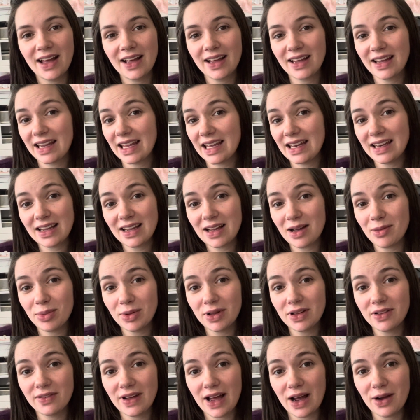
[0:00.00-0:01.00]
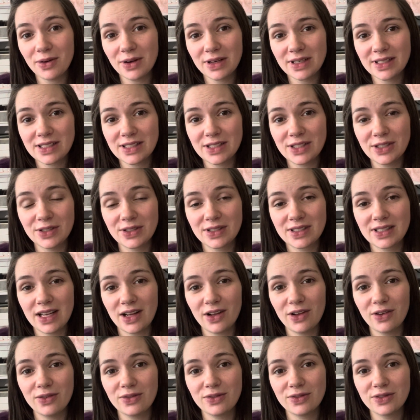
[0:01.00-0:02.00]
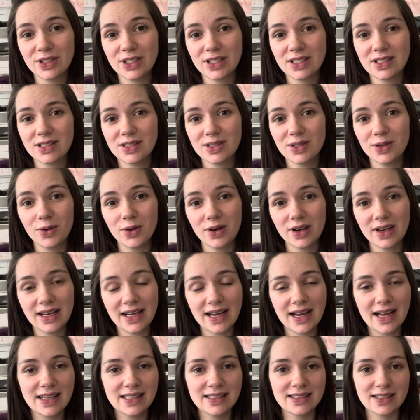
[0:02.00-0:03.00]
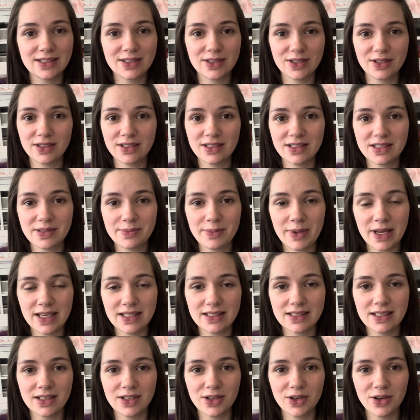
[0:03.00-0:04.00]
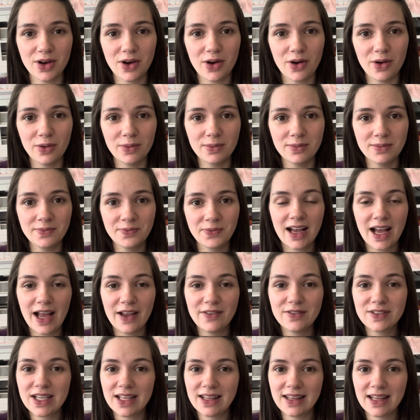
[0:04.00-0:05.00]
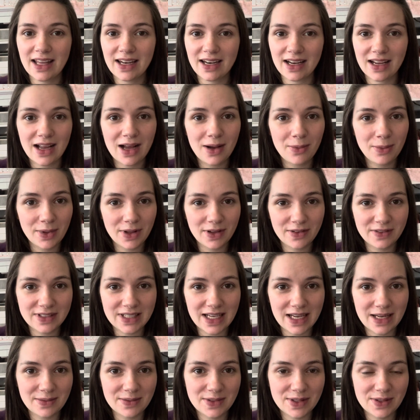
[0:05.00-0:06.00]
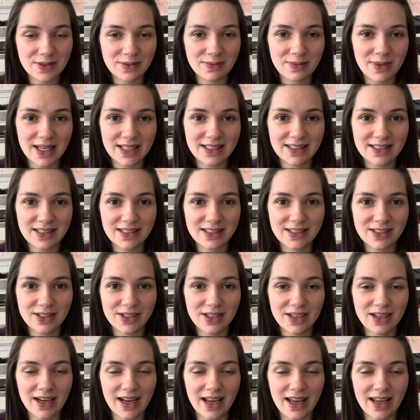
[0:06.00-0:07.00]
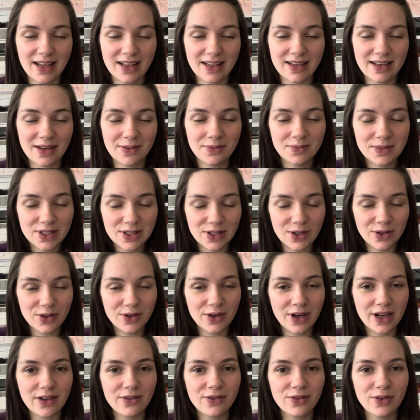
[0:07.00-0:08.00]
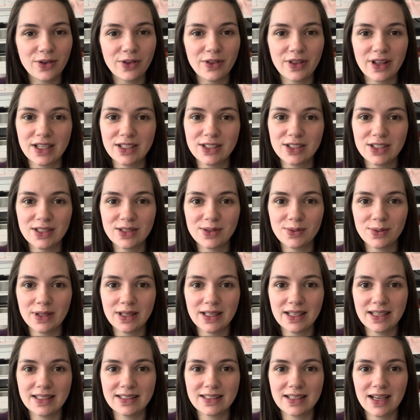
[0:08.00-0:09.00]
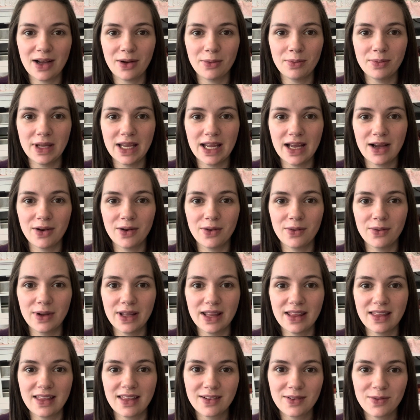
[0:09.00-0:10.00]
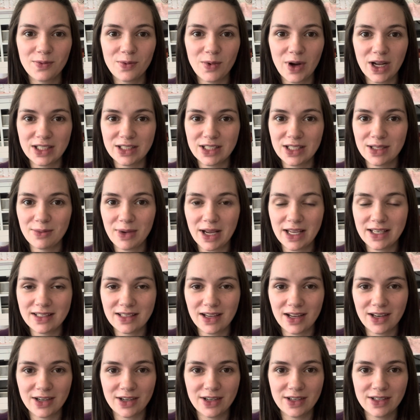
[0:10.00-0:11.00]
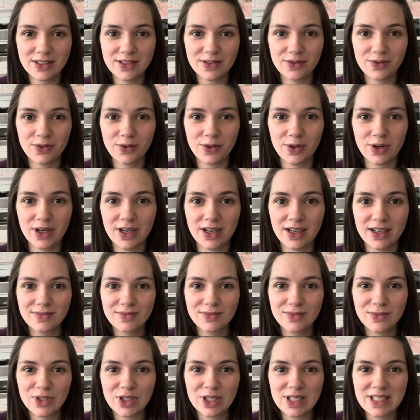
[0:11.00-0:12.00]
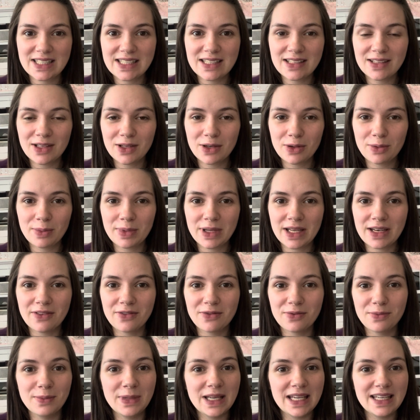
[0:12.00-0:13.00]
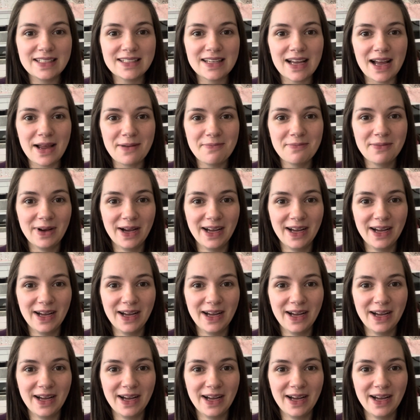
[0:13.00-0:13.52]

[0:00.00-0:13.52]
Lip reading: get a couple of hours to yourself just to organize a certain space in your home. I've done that a couple of times with my sister, and I'm so grateful that she's willing to help me out with watching my daughters for just a little bit of me time.